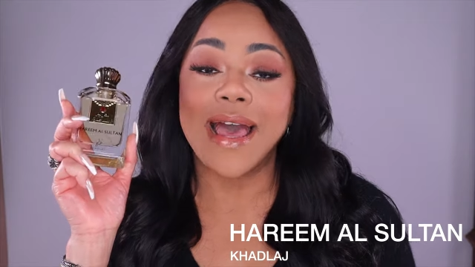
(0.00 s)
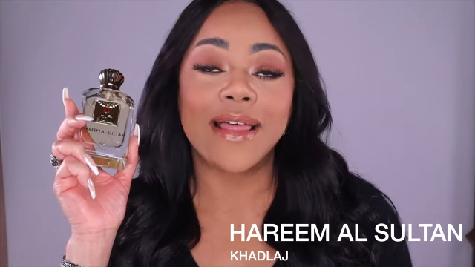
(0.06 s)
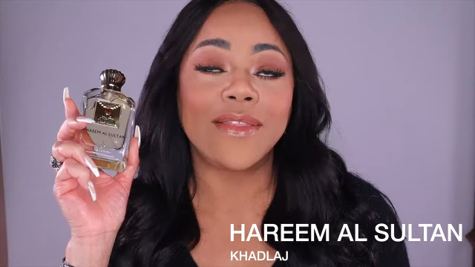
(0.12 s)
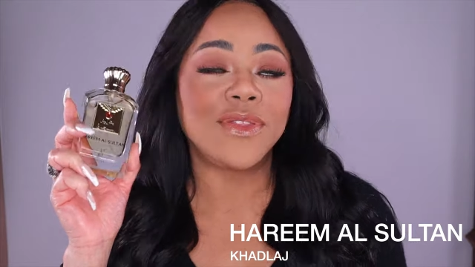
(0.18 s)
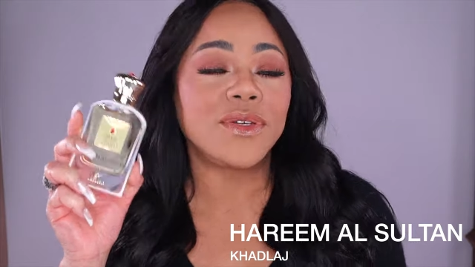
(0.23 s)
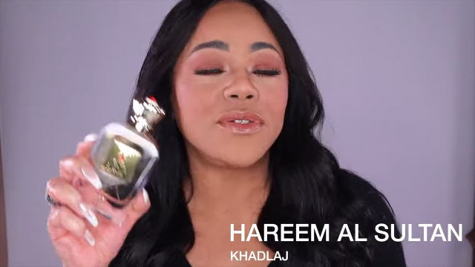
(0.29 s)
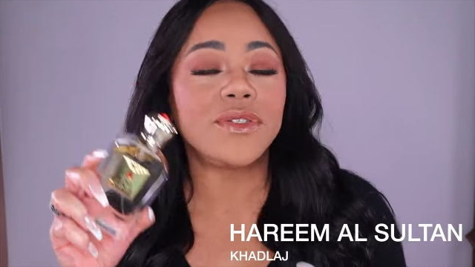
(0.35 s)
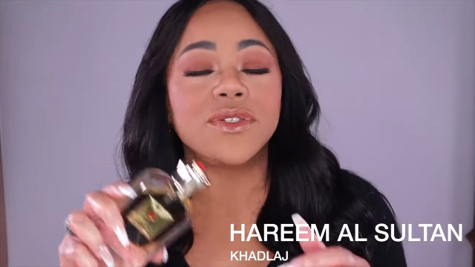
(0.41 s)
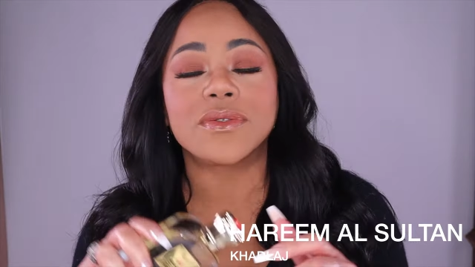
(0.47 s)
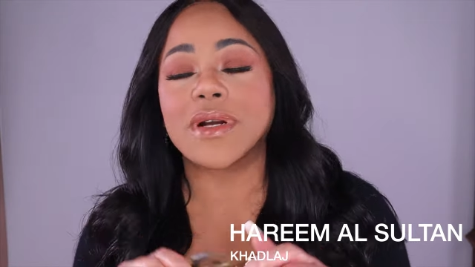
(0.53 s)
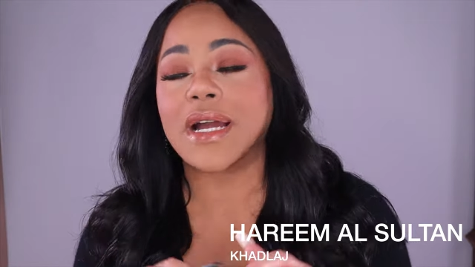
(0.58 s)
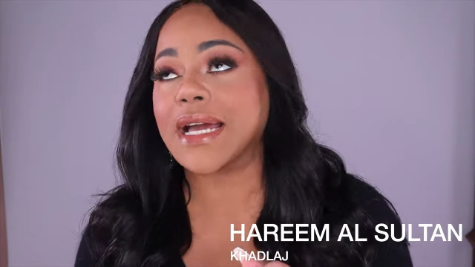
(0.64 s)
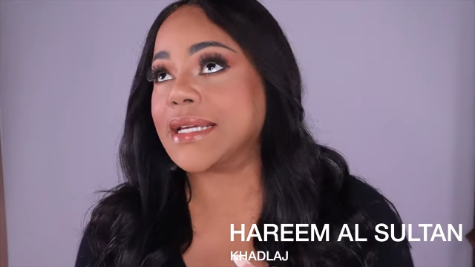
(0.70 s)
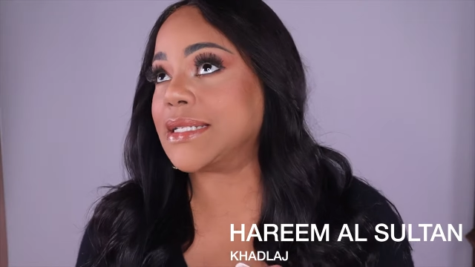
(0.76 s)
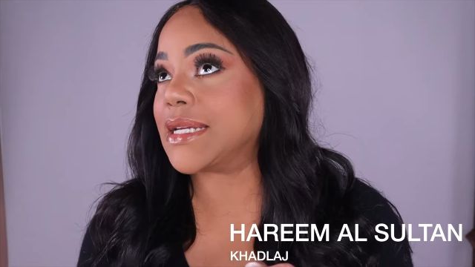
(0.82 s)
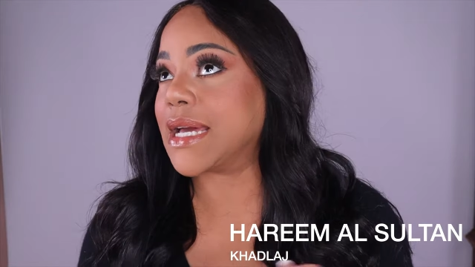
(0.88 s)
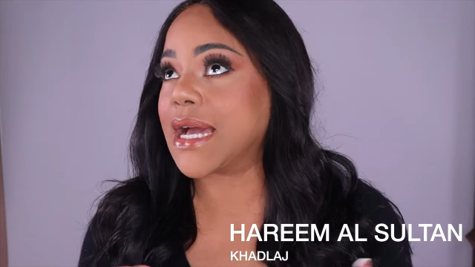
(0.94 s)
at the
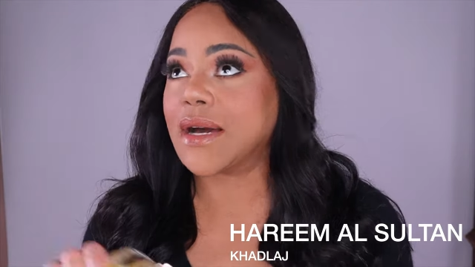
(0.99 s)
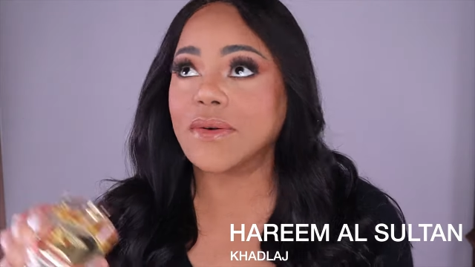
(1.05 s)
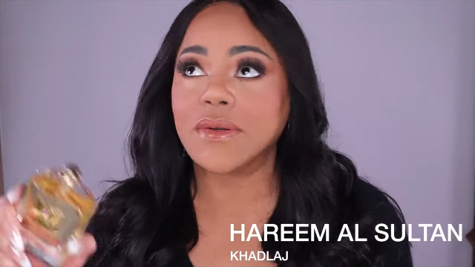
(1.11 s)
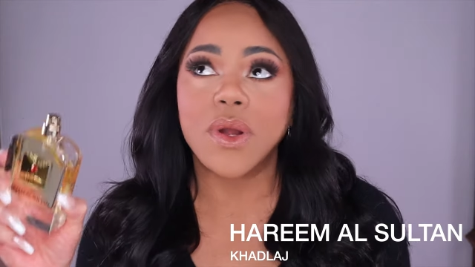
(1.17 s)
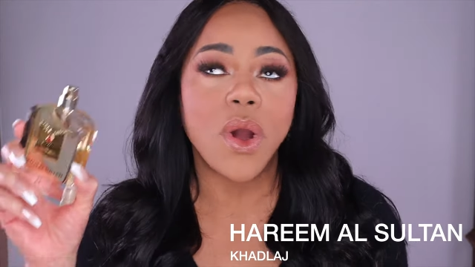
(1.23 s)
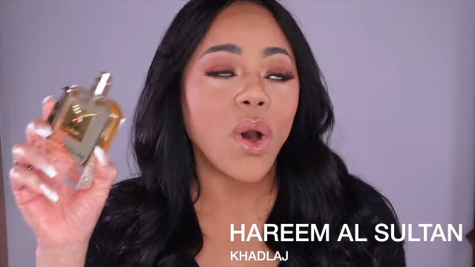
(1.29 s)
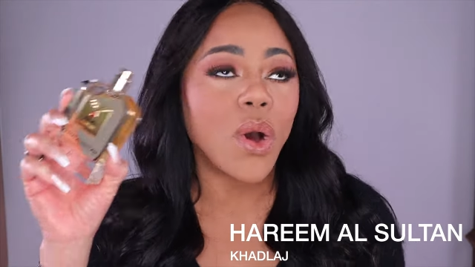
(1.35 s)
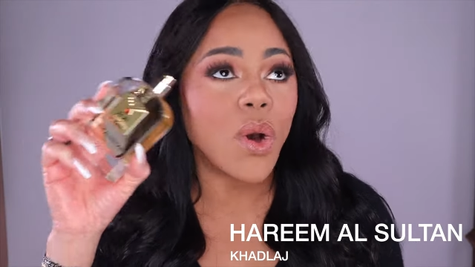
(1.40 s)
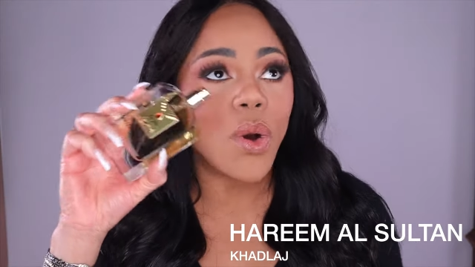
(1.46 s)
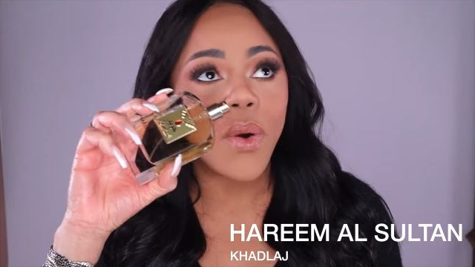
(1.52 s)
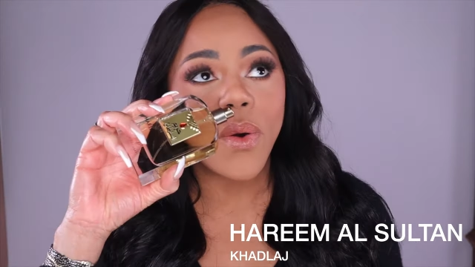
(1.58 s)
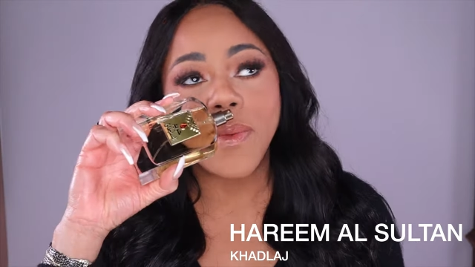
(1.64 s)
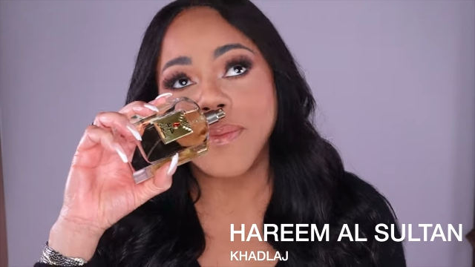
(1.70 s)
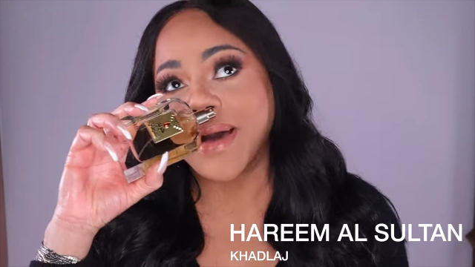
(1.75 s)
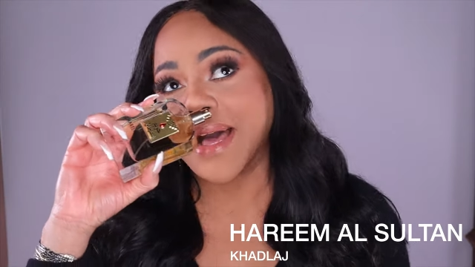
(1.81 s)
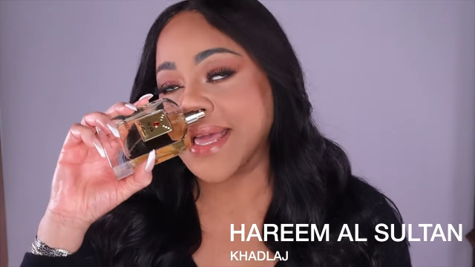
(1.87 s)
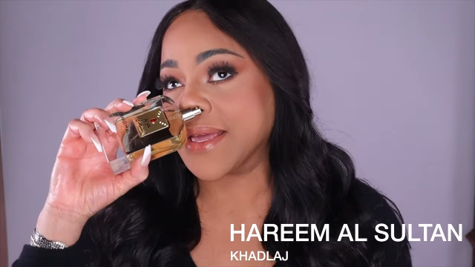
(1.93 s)
dry down,
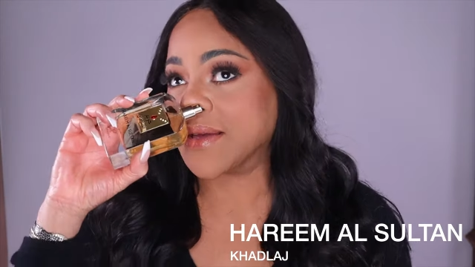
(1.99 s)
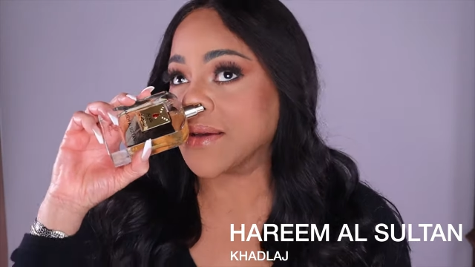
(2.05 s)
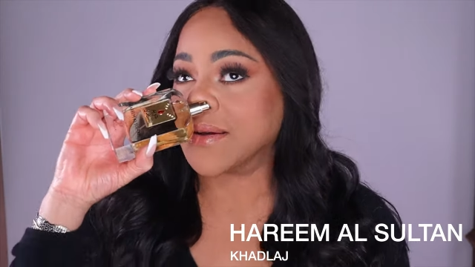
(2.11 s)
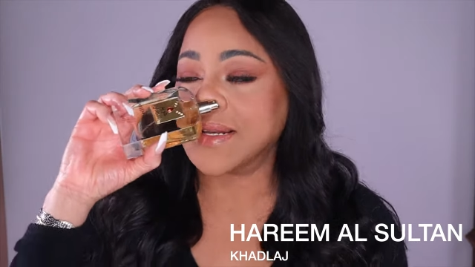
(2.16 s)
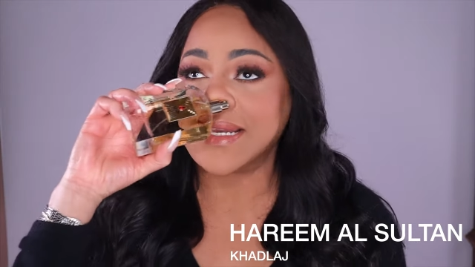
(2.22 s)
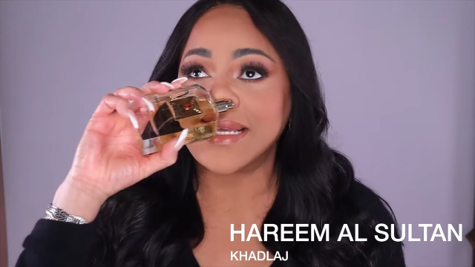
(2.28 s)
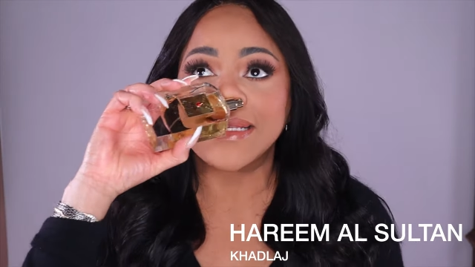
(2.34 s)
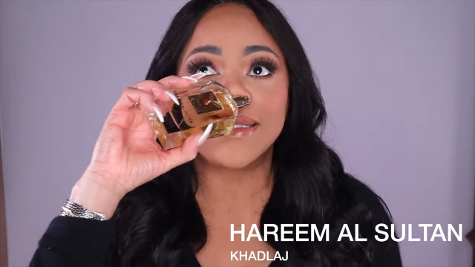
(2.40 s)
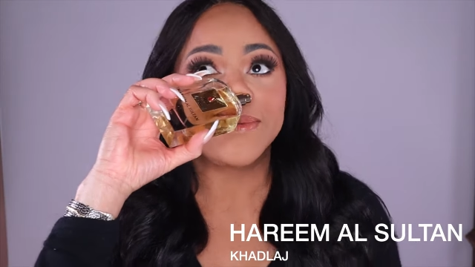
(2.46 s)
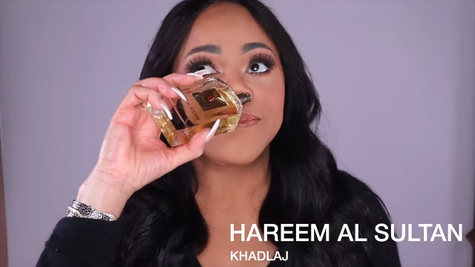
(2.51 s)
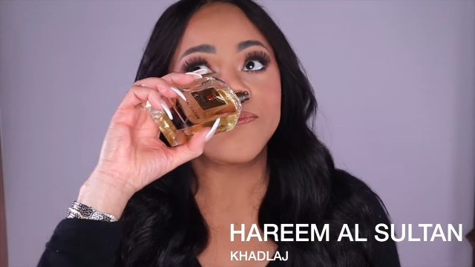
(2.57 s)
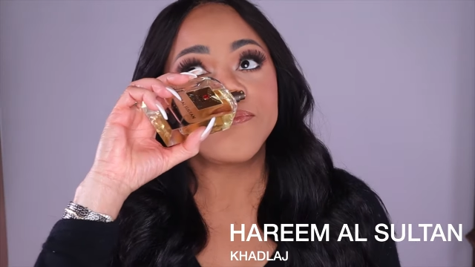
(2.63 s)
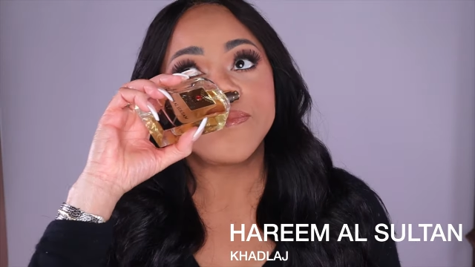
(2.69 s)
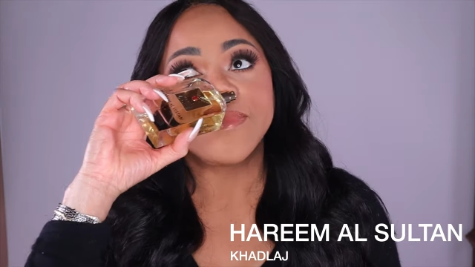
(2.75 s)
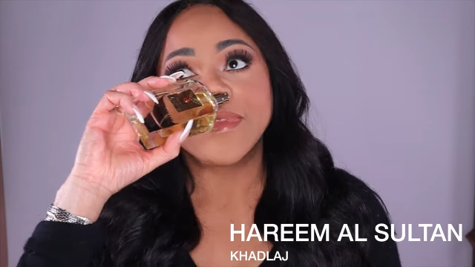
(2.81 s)
oh my goodness.